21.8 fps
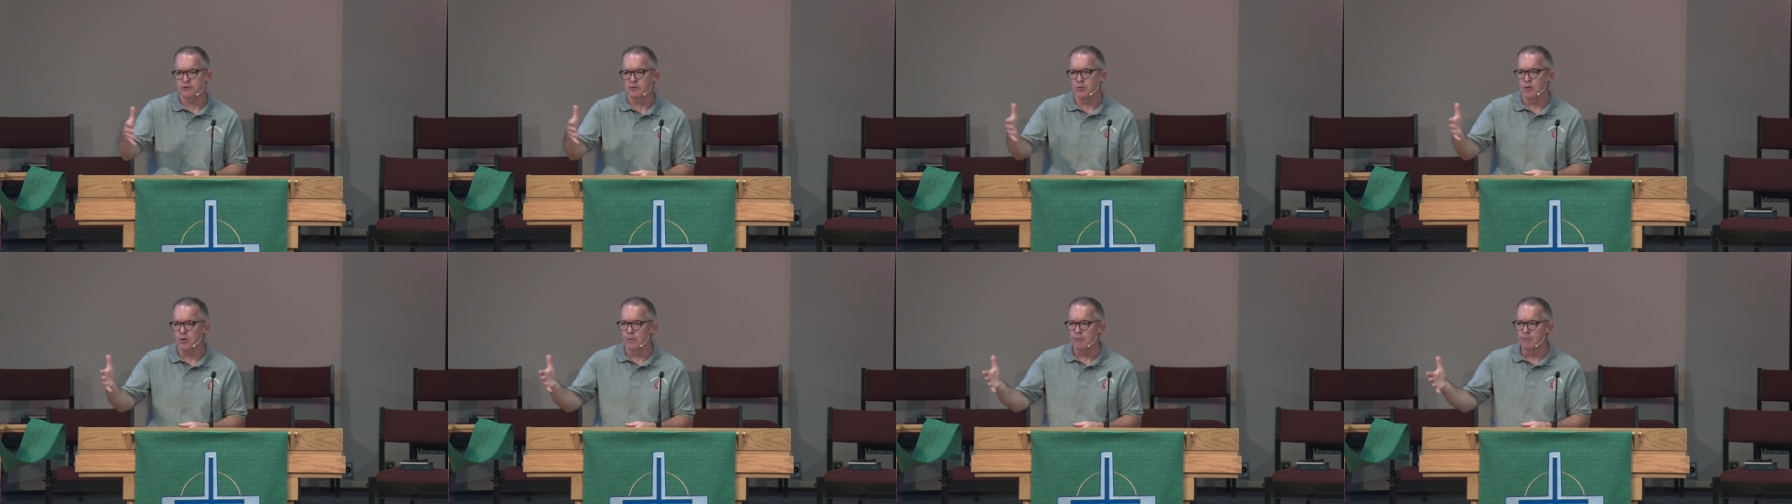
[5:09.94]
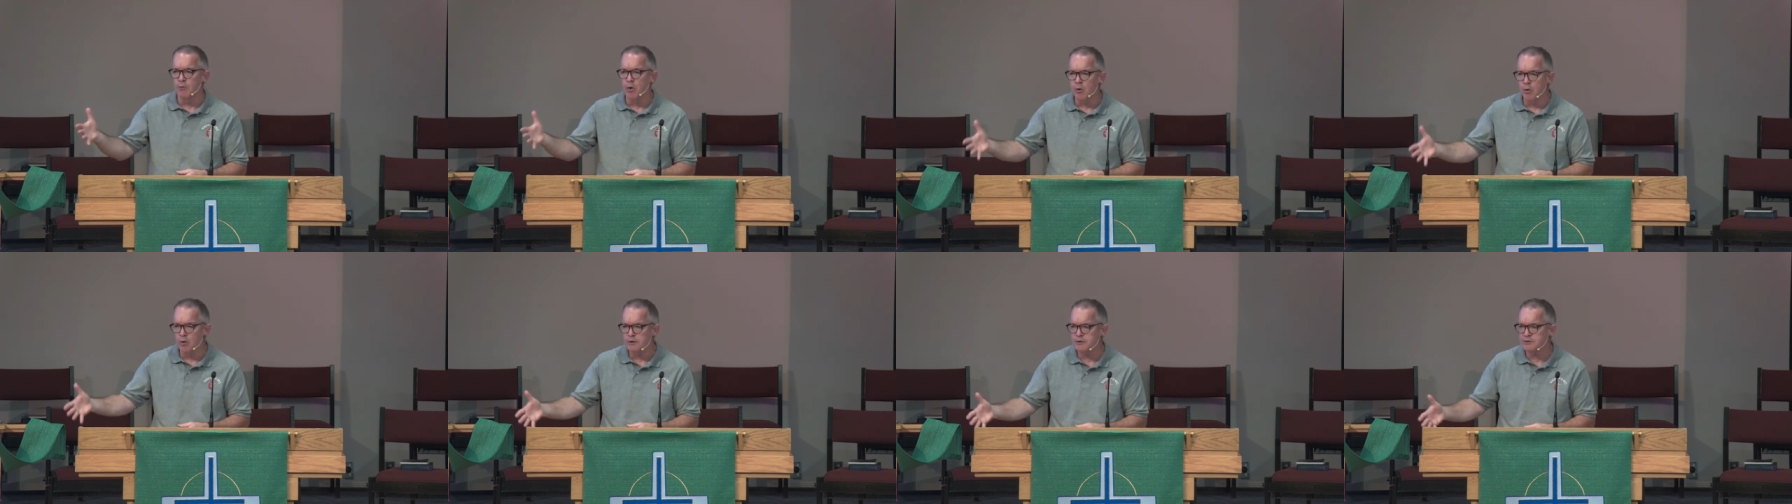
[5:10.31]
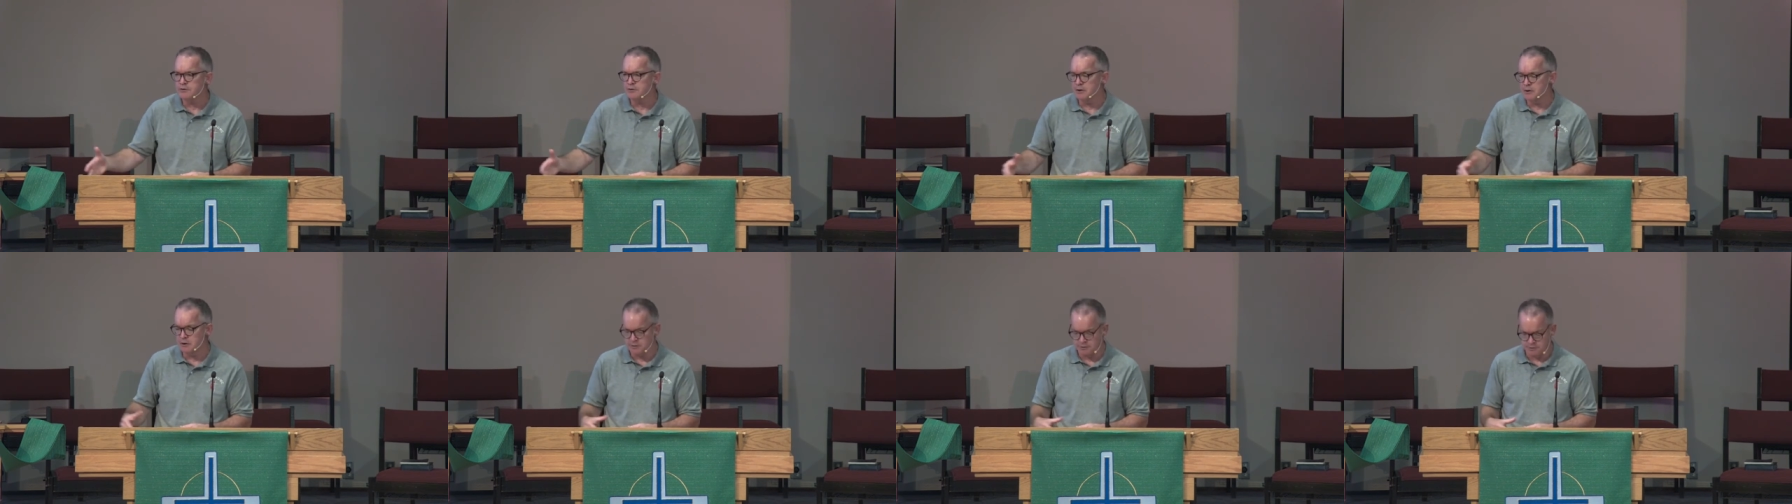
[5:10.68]
or more
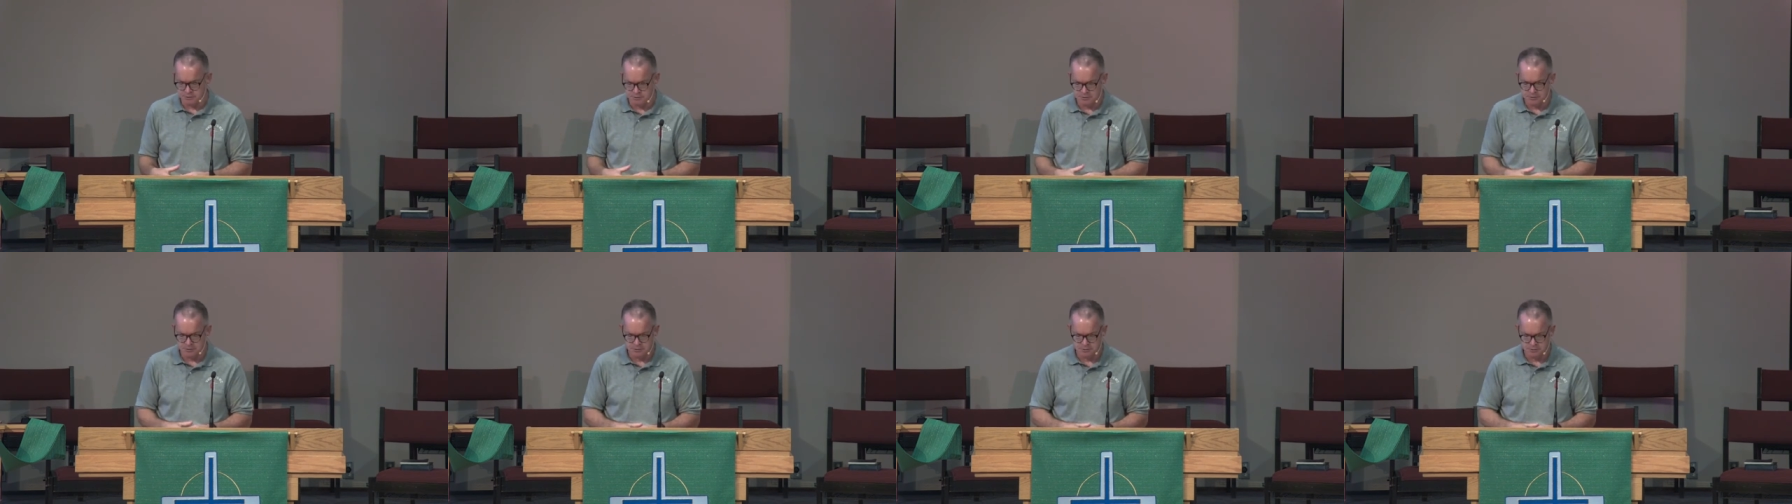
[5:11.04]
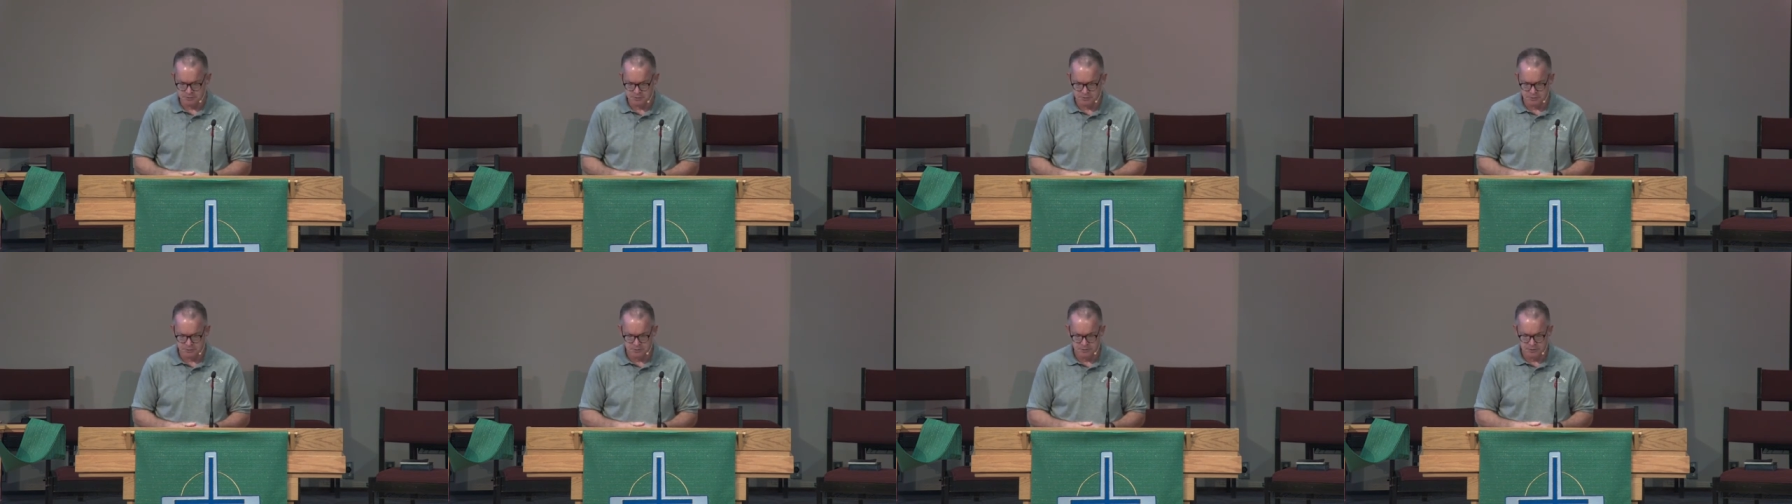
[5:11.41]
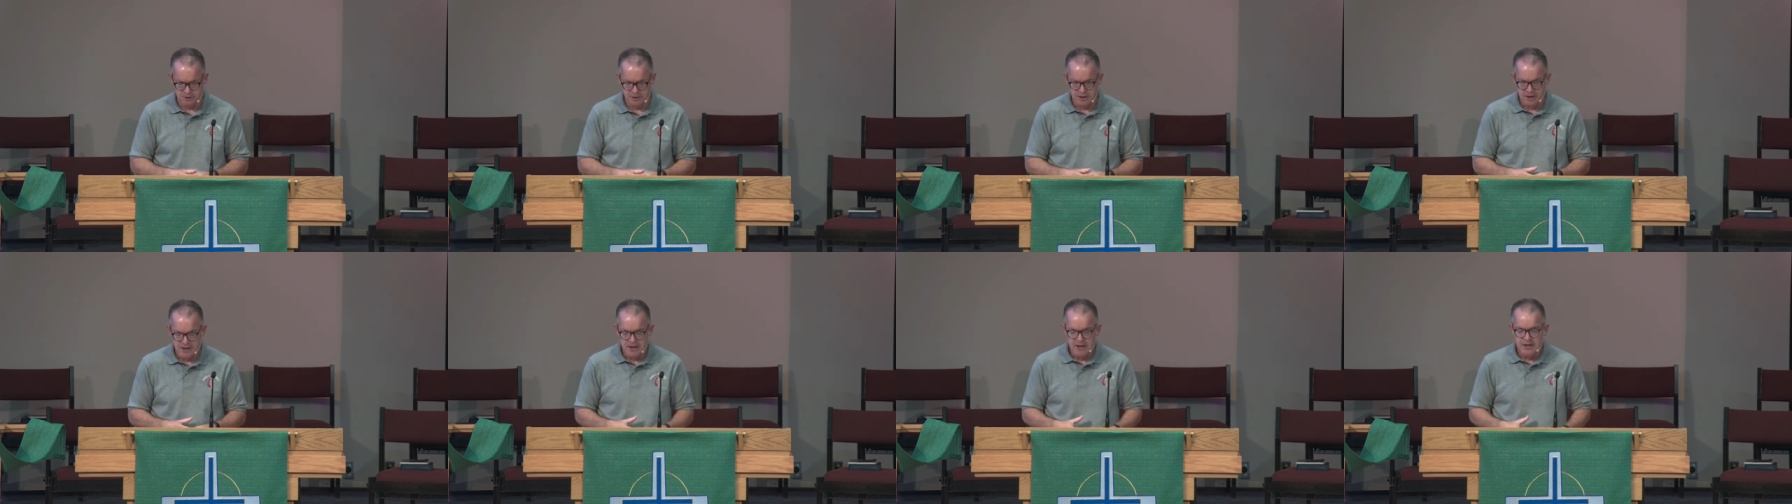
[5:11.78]
songs
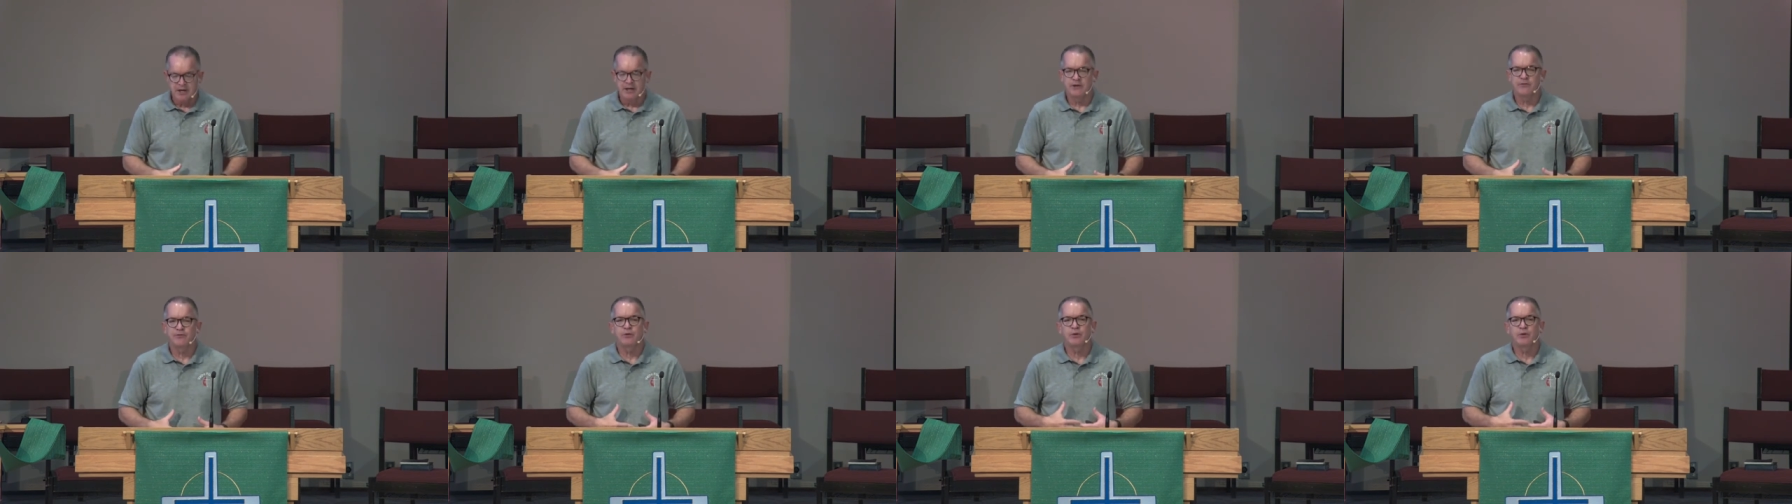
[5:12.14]
if